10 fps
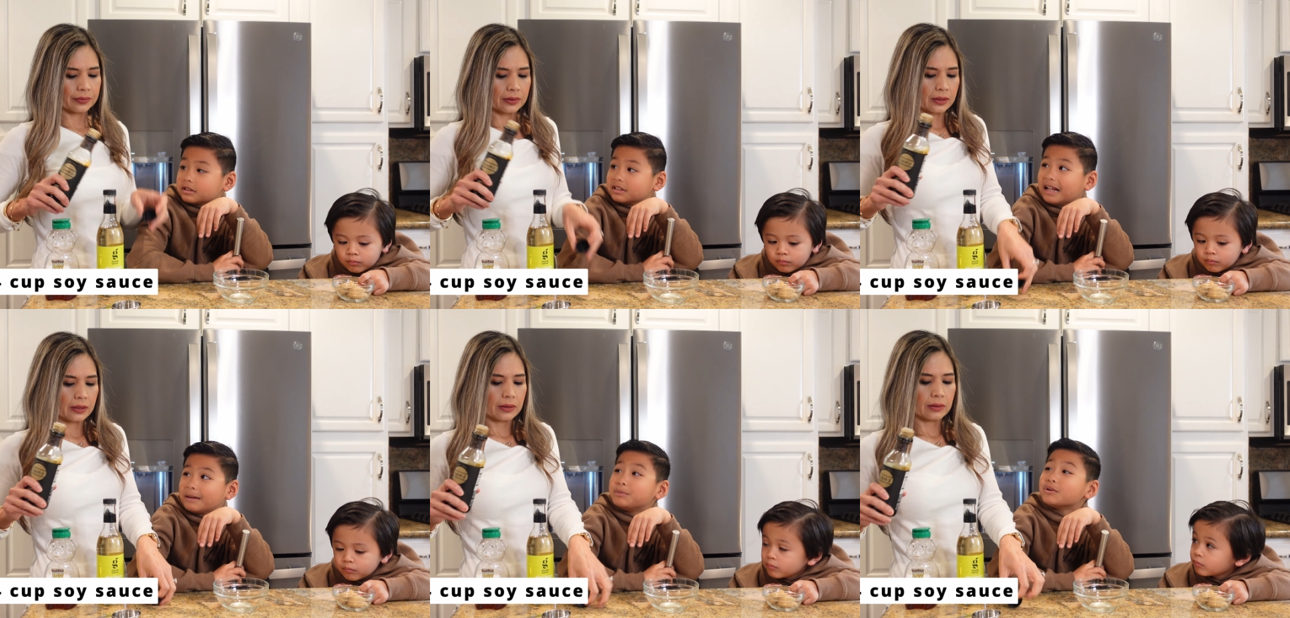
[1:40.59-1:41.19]
Speaker 1: Could
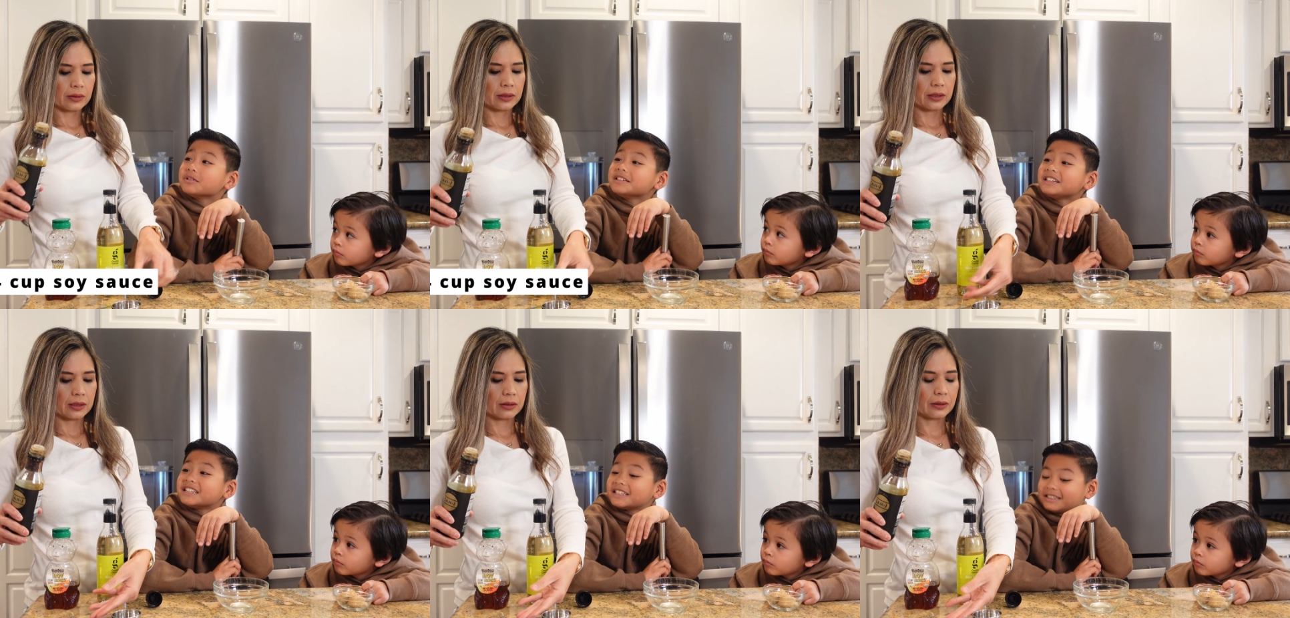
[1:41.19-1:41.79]
I pour
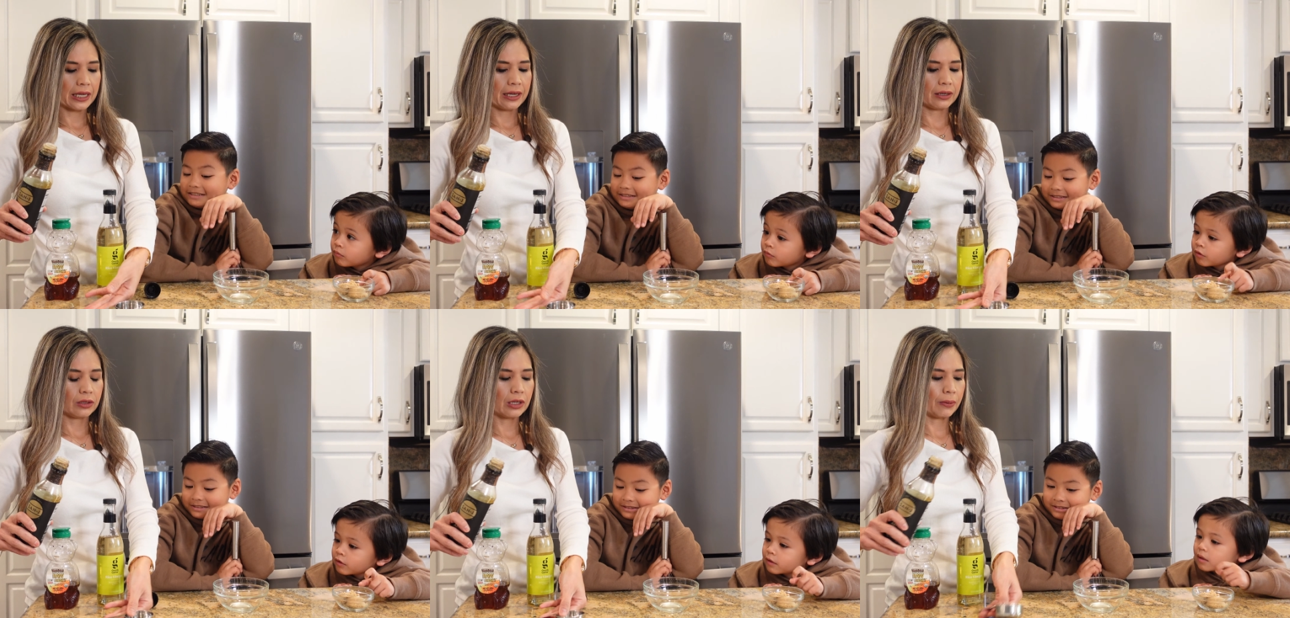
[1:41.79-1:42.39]
it? Okay, here,
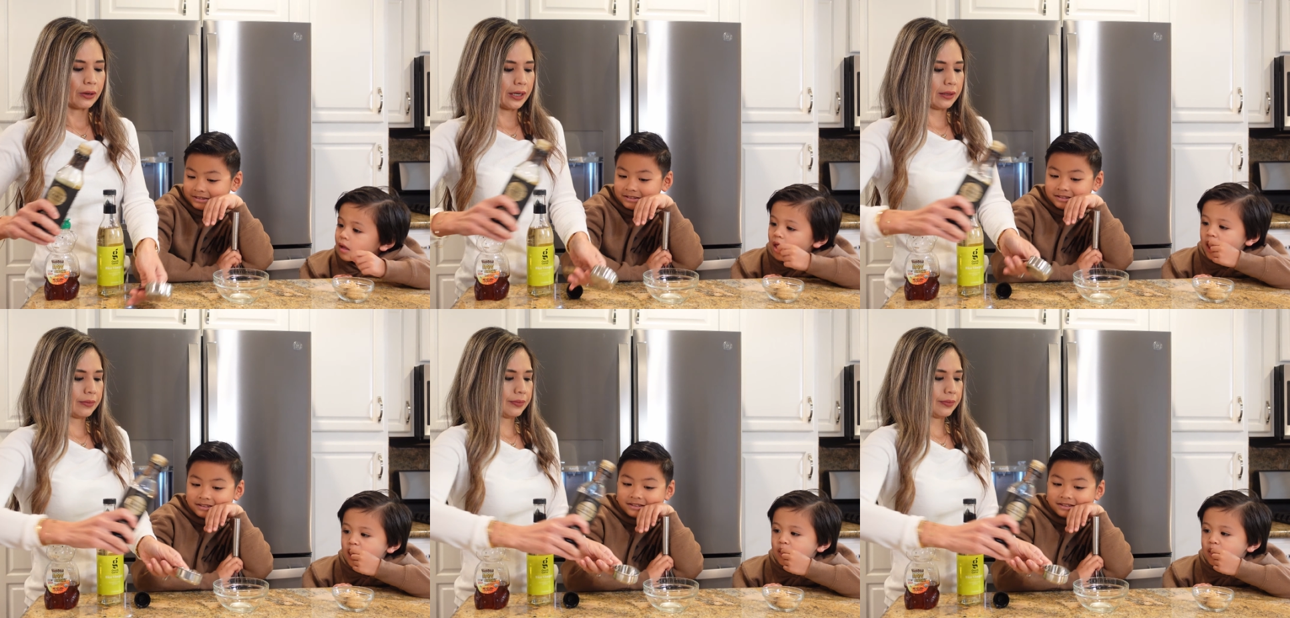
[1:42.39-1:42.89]
you can pour it.